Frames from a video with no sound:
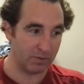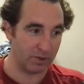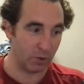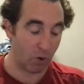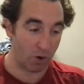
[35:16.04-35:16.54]

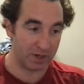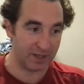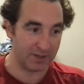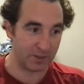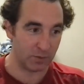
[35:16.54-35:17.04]
your
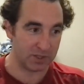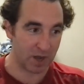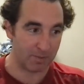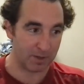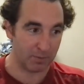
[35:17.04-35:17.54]
audience to
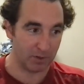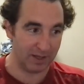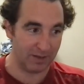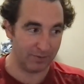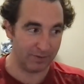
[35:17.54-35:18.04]
adopt the
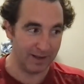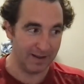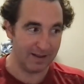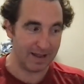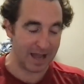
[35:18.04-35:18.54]
belief,
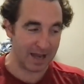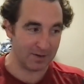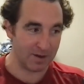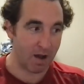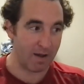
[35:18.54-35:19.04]

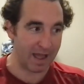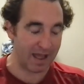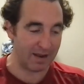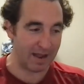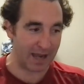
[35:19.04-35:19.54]
and not
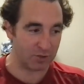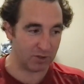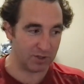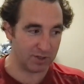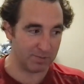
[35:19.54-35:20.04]

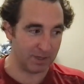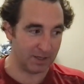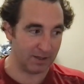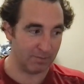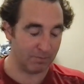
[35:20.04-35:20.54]
actually just
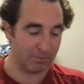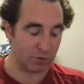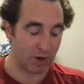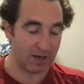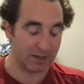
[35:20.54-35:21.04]
being
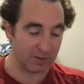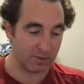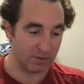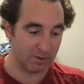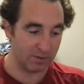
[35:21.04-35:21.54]
trying
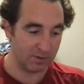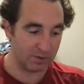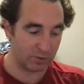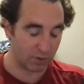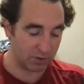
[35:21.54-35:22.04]

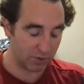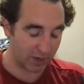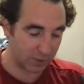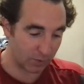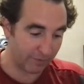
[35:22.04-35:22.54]

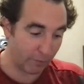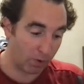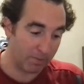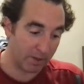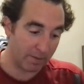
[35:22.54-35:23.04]
to
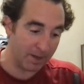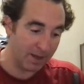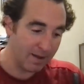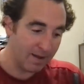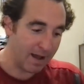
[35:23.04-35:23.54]
inform them,
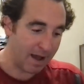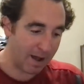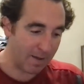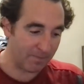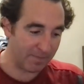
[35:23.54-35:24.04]

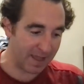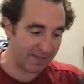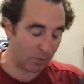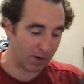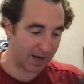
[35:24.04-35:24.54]
and
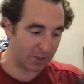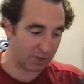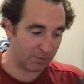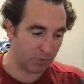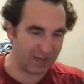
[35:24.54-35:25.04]
that we're
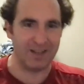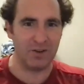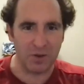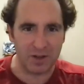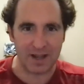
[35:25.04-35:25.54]
actually pretty
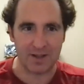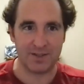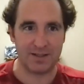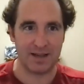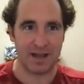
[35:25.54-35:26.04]
good
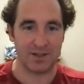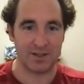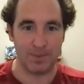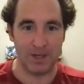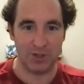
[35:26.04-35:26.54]
as a
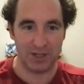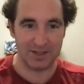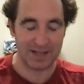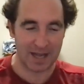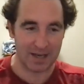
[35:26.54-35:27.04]

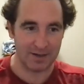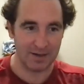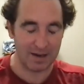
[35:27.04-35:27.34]
species at